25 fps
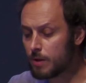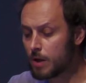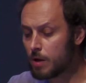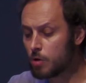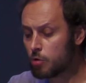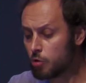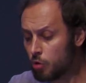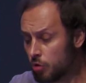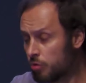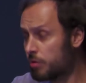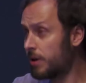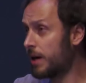
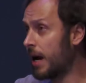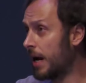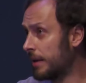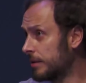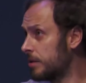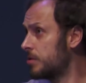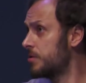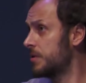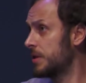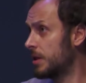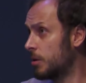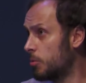Günther
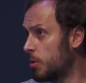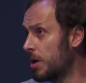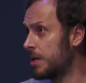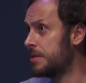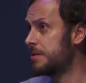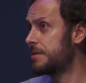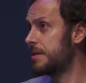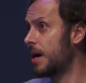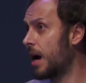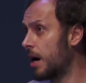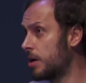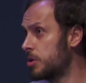Anders, in a way,
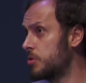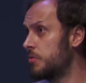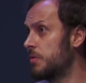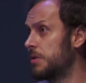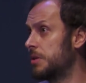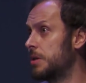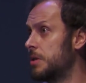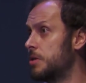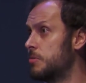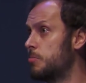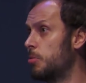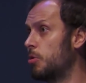starts with
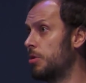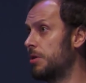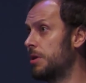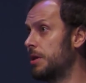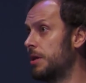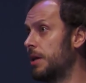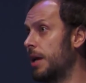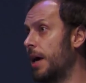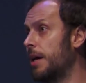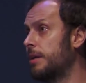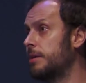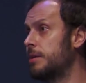his
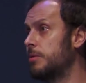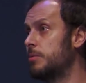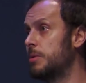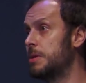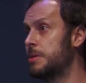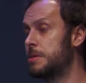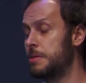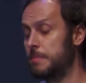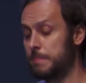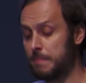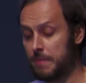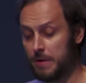political
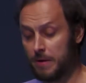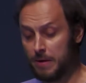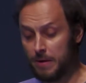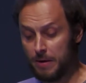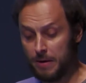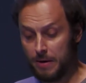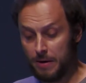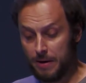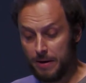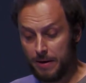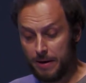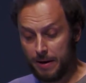activism.
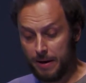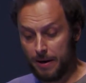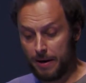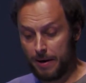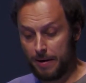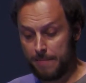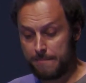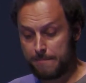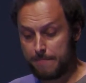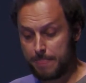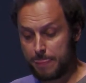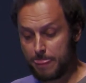
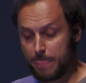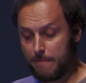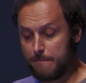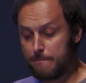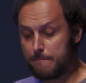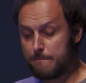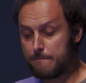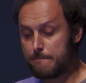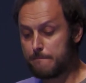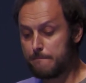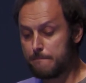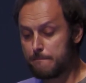Uh,
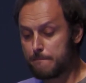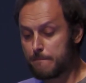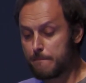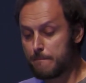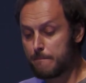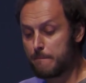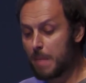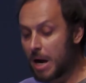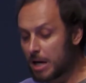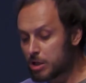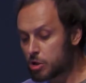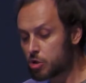
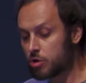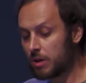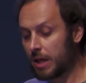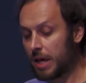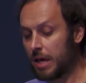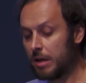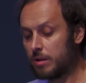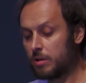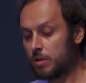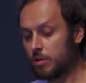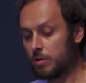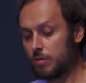much
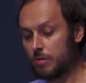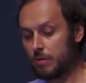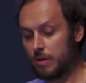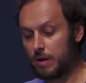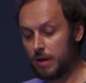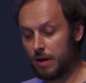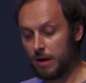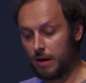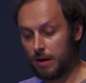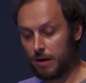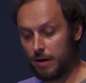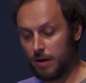later uh,
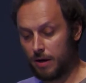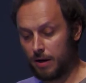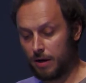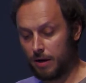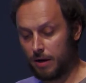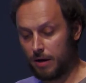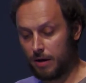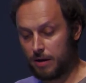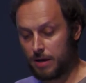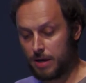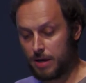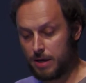
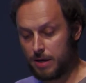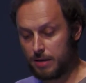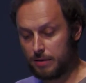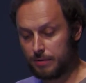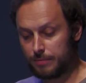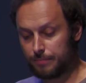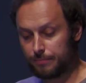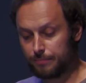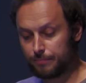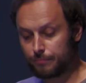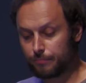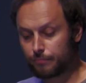uh,
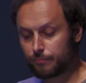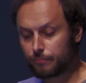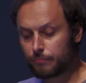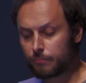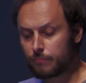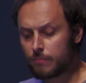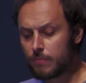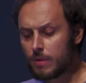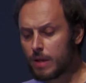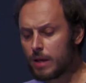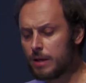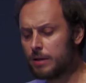in,
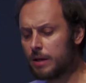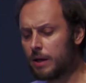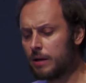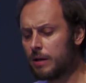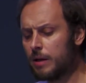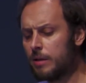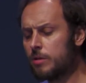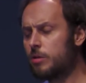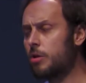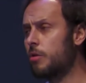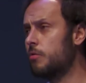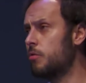in an
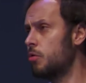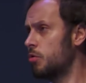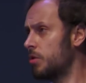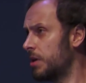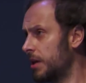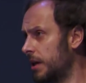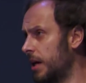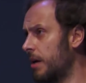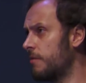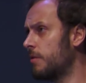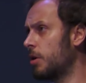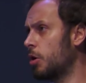interview, he
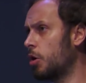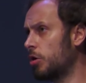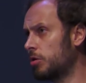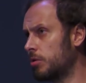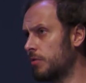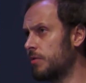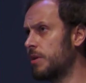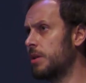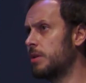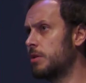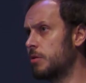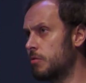gave a lot
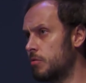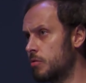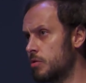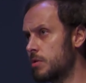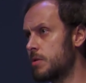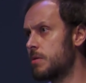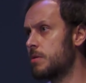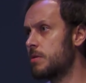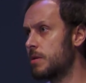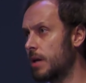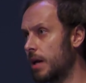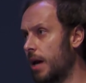of
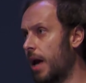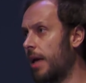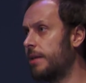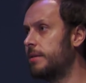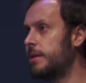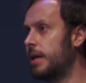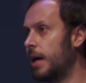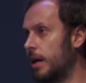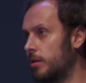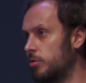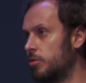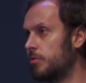interviews at
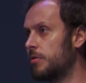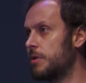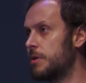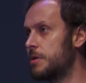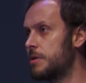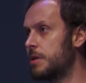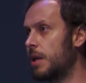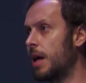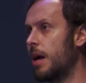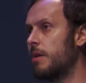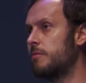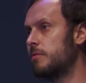the end of
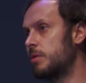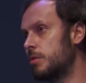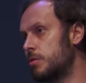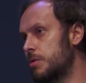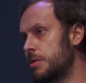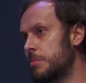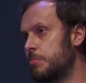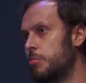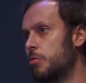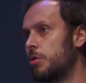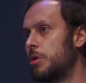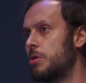his life. There's
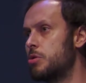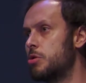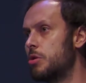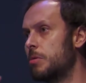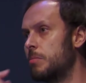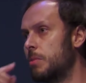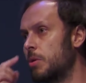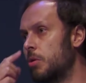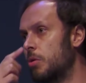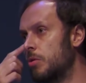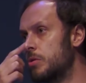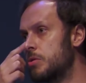a book in
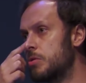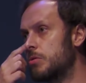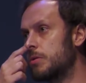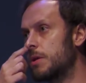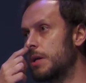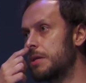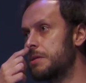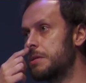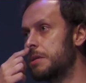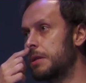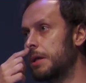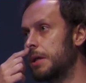German also
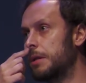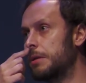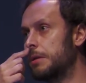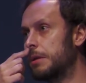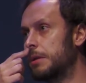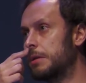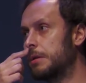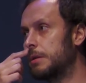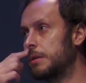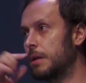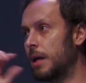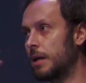
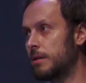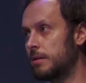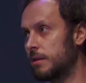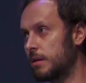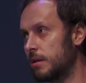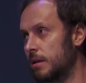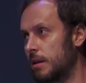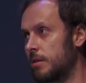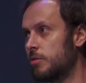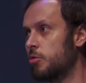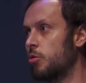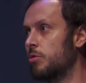translated, and
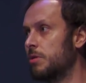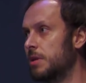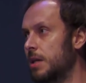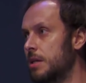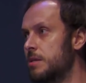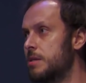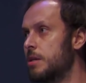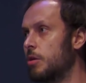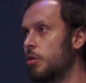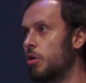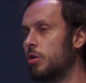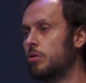it
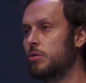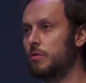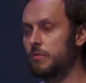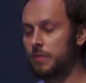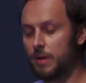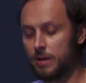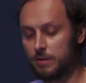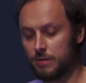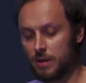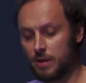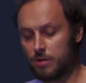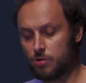contains a lot of uh,
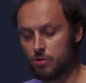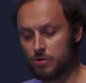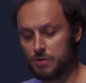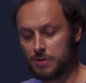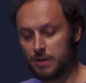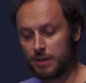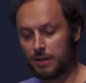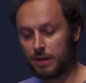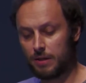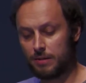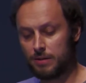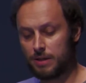
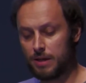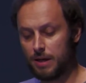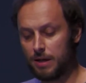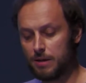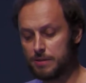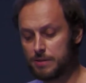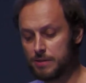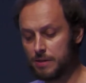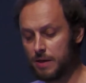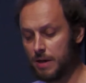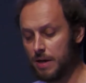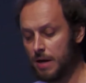interesting
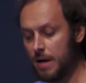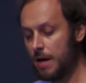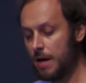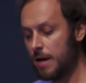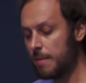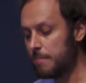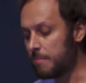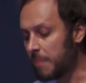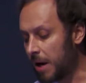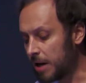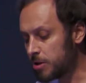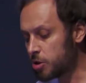ideas.
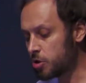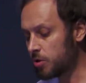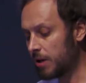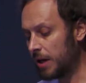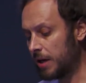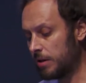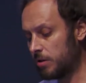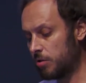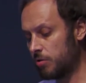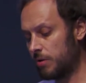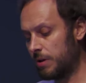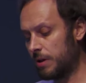Much
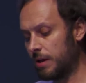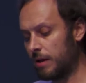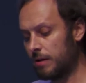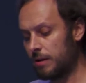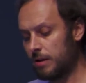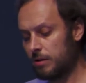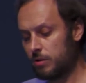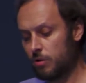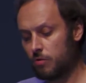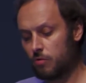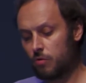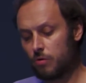later in an
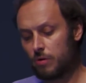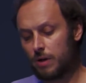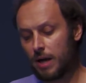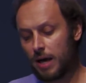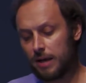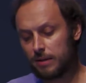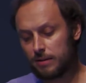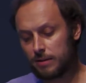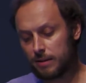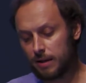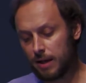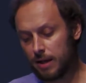interview in
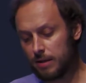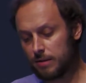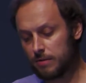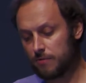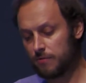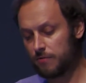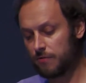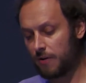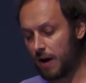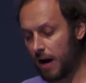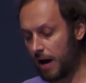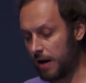nineteen
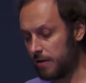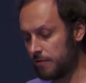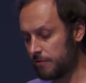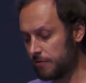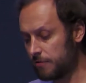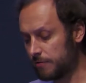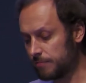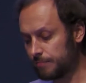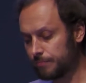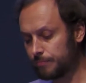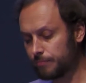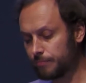eighty-five,
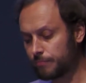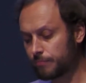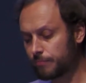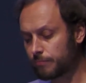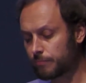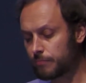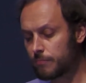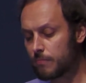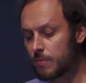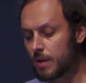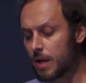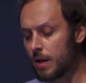
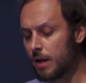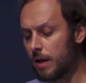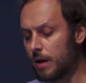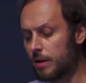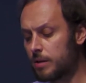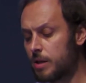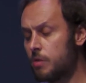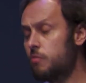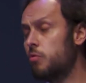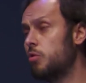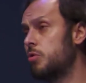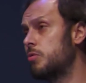uh,
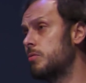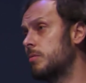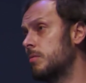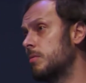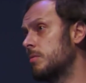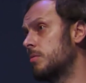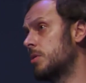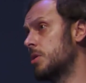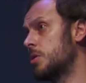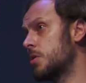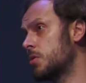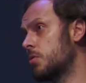he would
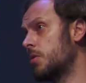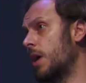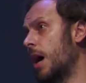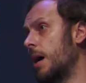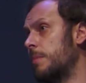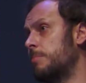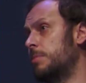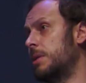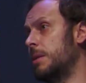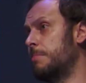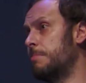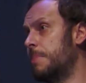
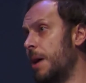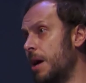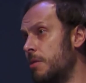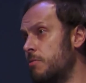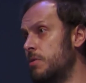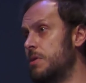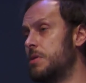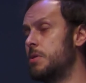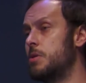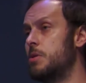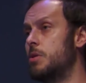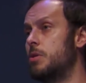describe the
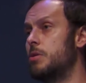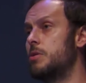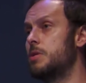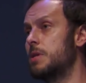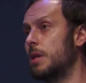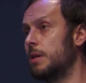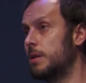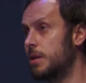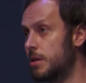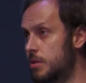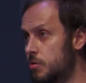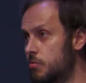Paris years
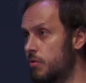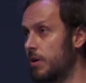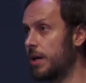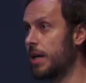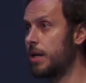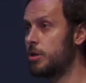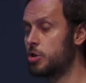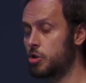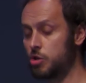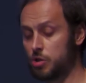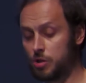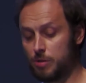and his
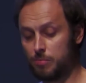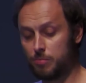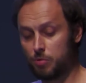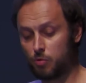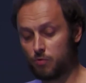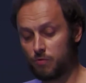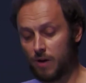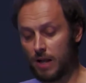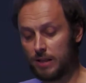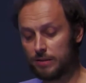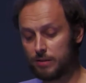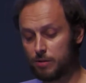relationship to
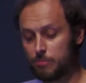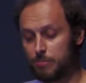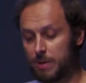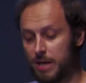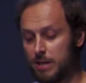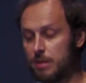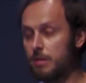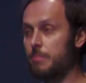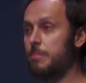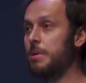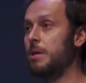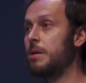Walter
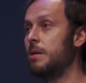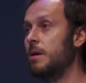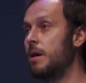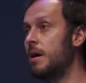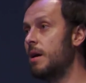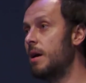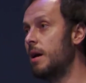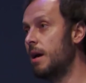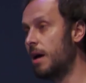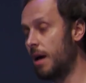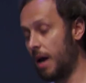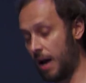Benjamin
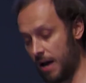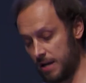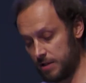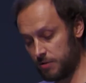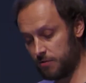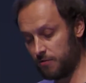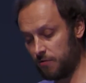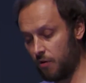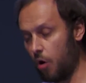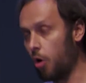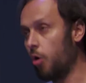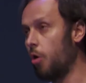as
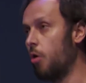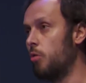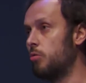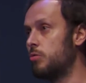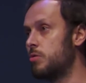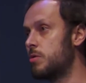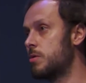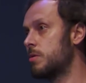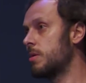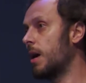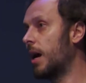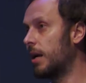
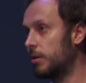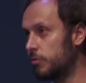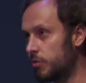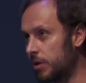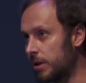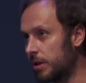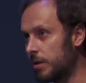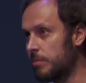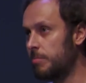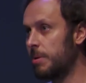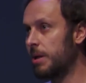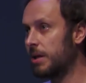follows. I'll
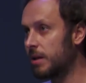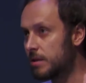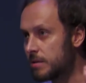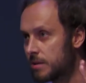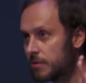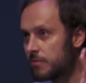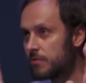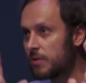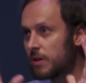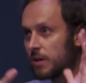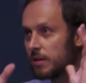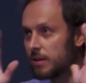read it because I
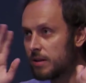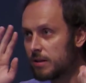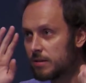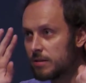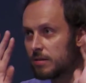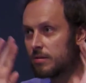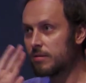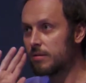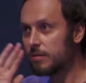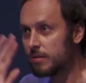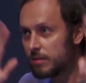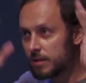think it
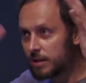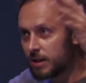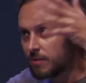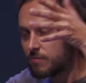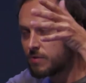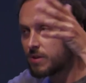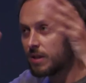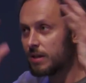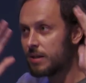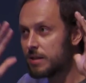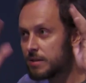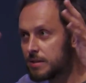
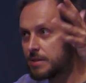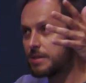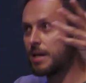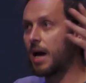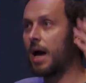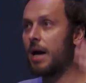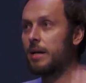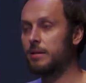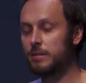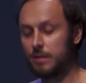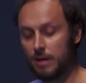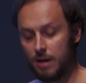gives an
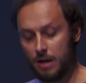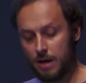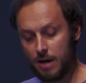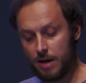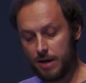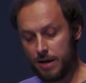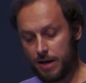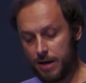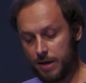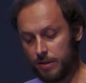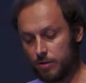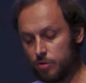insight
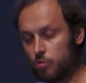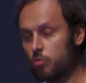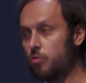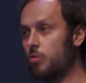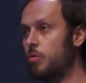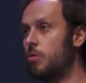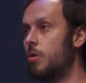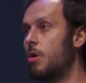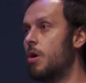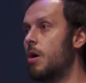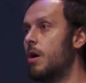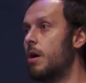
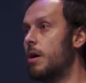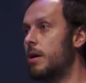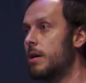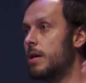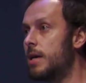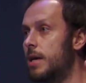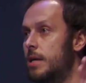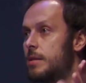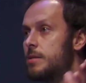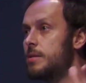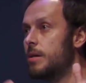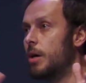into
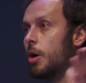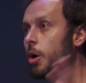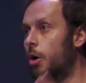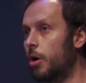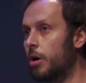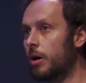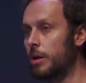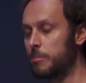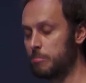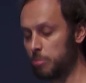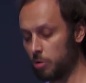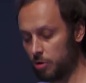his
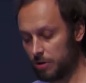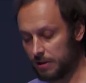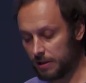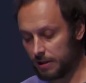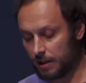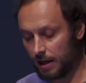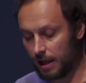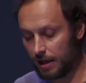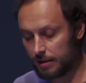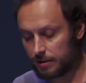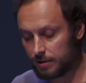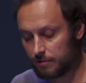early
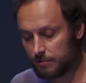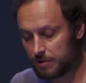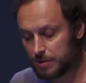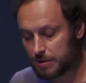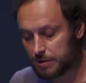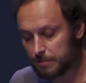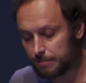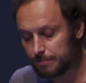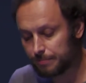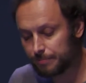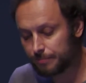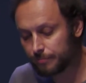political
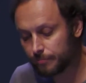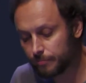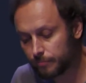activism.